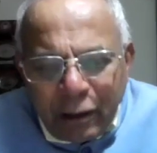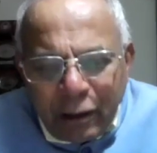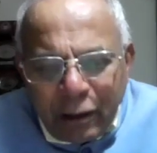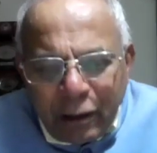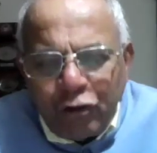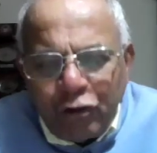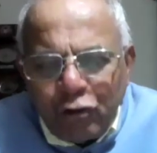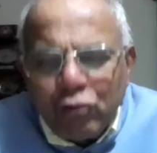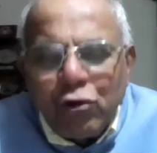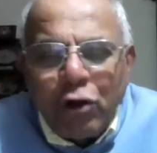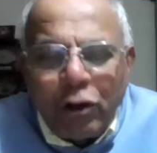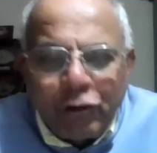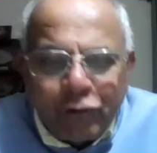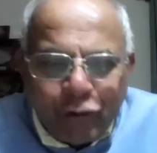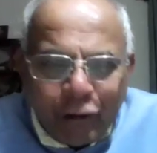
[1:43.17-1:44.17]
Firstly, wish
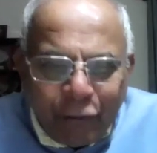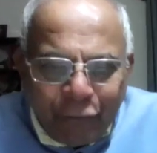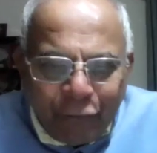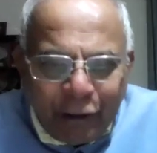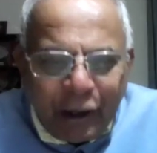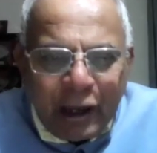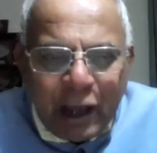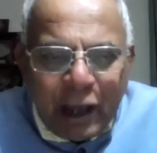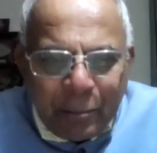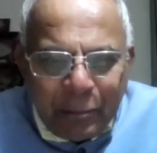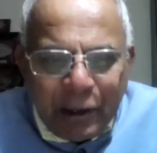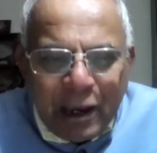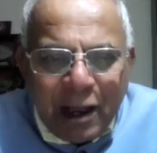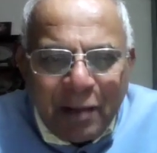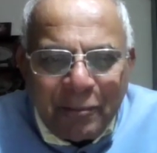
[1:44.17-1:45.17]
you also a very
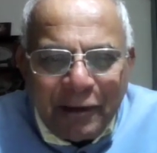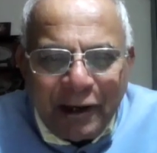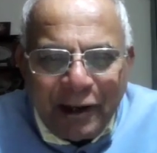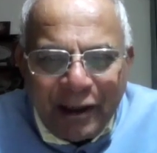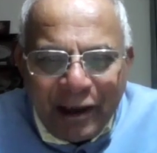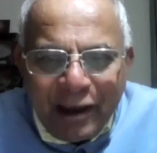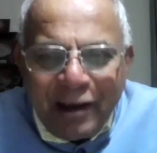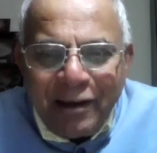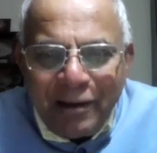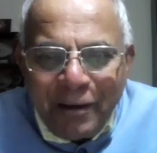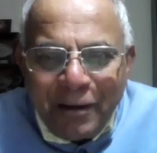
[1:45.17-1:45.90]
happy Army Day.